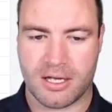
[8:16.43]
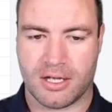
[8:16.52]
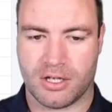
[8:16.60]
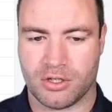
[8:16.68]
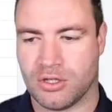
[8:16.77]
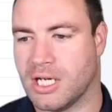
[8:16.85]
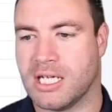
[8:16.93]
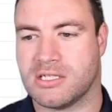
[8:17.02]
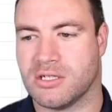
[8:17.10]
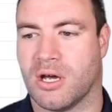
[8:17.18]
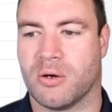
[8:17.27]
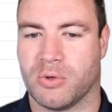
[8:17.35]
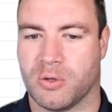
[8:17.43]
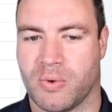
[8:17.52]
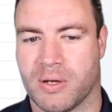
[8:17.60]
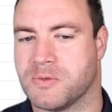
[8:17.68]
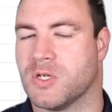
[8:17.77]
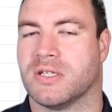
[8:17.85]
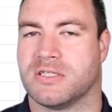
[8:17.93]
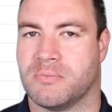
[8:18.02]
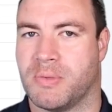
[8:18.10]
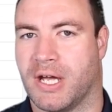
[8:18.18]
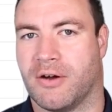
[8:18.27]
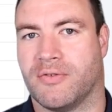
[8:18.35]
You need to know what a website's
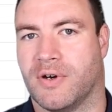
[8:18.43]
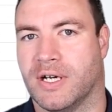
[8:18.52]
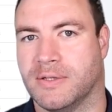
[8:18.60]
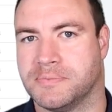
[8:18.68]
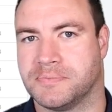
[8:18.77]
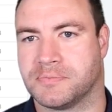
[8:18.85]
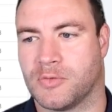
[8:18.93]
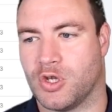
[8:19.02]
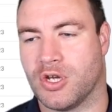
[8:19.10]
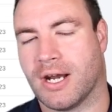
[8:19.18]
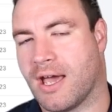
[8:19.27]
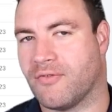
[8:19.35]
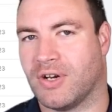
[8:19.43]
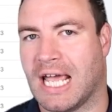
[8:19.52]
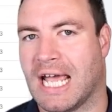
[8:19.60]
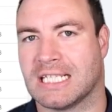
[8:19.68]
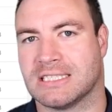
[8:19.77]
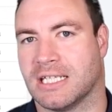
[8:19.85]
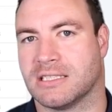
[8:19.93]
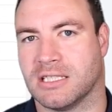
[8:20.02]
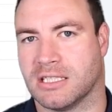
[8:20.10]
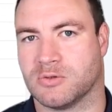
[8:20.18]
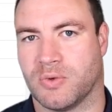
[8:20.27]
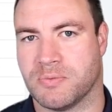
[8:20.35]
about, right? You can have an
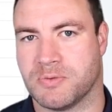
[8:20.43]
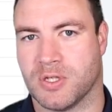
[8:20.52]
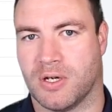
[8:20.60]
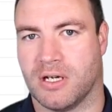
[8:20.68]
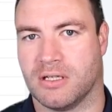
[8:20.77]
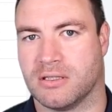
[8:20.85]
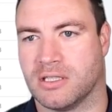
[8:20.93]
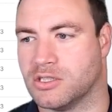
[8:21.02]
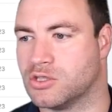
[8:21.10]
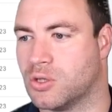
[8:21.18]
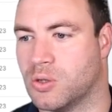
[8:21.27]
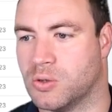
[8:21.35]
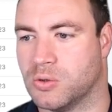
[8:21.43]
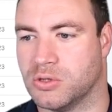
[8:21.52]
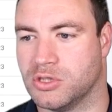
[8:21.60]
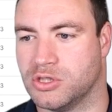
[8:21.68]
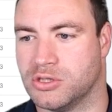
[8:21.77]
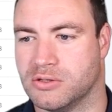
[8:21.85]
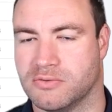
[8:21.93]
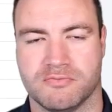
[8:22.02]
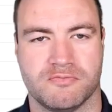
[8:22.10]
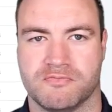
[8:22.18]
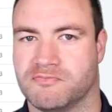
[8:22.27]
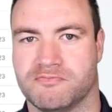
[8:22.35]
XXX website that's called
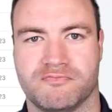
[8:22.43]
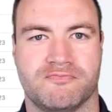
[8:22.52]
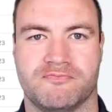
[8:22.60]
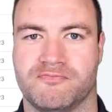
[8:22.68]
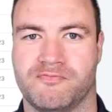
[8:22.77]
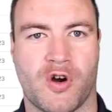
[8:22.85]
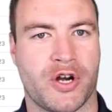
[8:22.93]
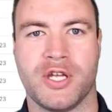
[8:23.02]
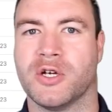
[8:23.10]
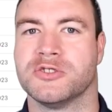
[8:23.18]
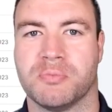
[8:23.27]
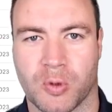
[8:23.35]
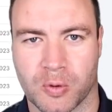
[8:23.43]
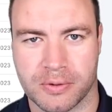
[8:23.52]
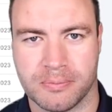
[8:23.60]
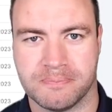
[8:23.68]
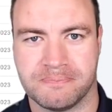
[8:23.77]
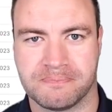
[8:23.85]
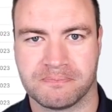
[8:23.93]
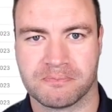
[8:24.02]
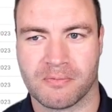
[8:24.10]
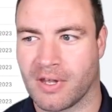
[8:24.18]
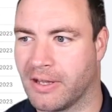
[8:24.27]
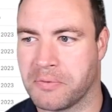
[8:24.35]
Ronnie Osborne.
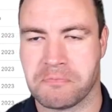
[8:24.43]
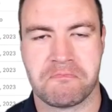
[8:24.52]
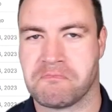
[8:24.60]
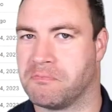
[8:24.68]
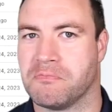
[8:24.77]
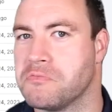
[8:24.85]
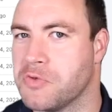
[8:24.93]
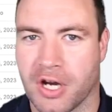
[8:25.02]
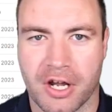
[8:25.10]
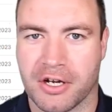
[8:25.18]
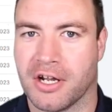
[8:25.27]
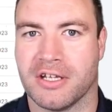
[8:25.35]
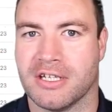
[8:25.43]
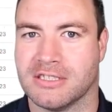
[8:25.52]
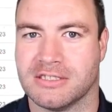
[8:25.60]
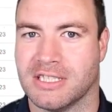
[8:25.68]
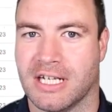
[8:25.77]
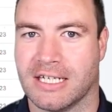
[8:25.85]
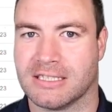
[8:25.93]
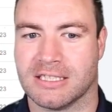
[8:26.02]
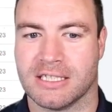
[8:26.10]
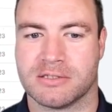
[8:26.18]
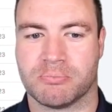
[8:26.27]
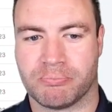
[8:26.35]
You don't know that it's an
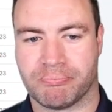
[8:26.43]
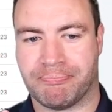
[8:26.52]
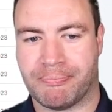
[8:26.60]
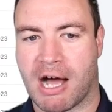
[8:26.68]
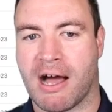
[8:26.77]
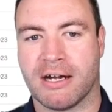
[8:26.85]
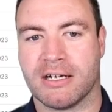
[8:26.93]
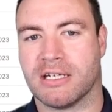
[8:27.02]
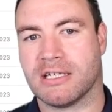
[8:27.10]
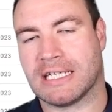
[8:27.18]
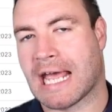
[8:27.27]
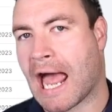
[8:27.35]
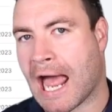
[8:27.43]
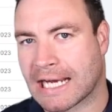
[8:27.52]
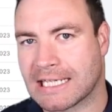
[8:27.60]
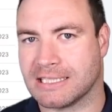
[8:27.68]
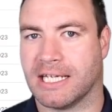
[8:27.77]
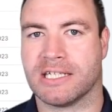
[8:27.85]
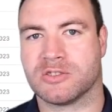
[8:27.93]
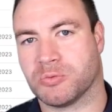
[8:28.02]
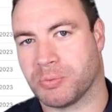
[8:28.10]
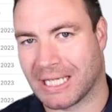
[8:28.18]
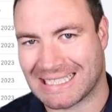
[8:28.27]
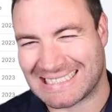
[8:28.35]
XX, but your anchor text will
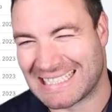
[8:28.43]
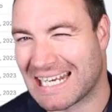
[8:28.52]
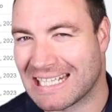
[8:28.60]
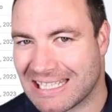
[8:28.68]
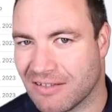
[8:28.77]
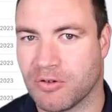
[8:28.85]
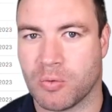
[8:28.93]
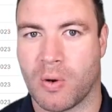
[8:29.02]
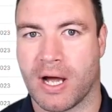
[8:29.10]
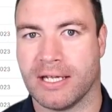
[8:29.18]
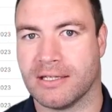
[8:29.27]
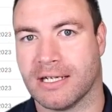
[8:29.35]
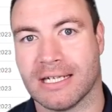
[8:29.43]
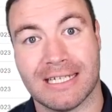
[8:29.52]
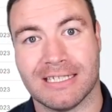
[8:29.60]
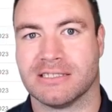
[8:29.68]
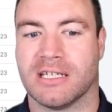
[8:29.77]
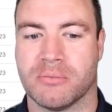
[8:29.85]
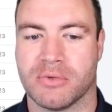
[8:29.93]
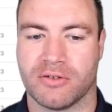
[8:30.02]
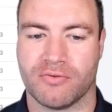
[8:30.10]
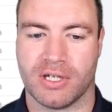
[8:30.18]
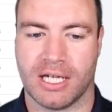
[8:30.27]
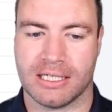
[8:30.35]
be a dead giveaway that it is something
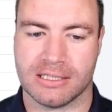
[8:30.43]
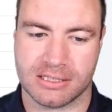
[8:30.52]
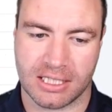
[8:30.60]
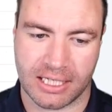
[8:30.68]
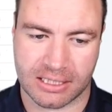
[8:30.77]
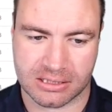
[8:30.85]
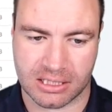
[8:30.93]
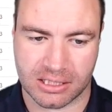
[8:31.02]
related to XX.